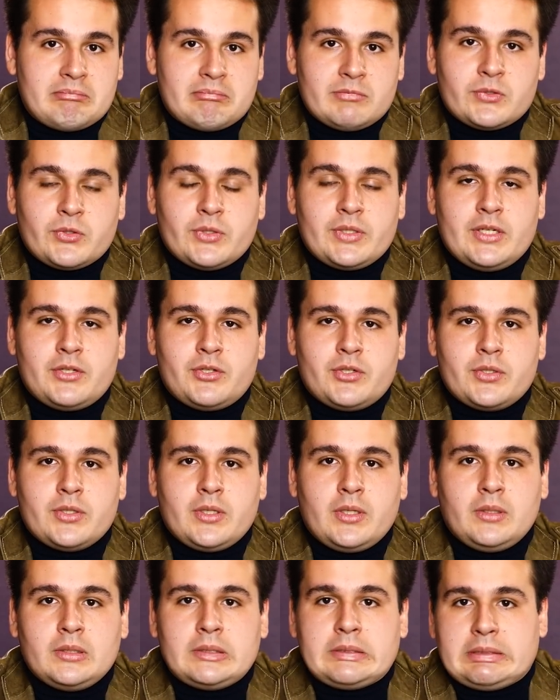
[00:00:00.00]

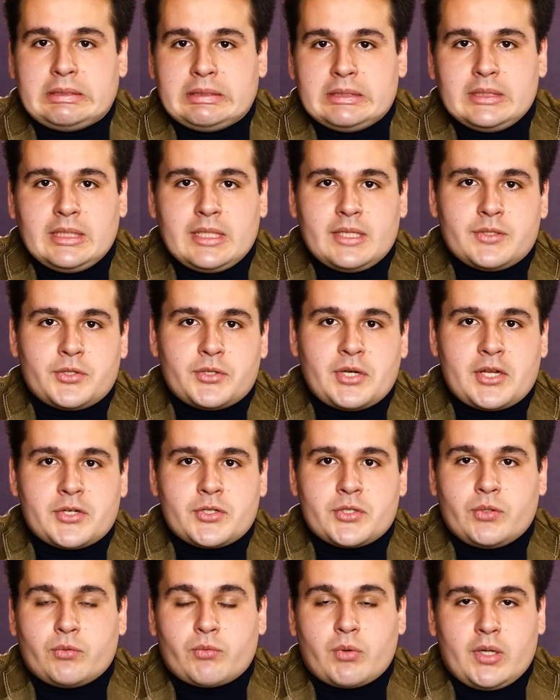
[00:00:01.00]
traditional
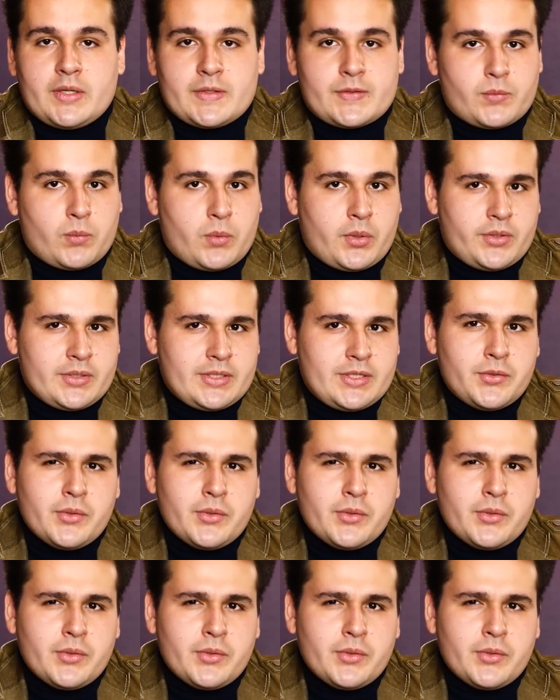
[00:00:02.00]
international Rolex warranty.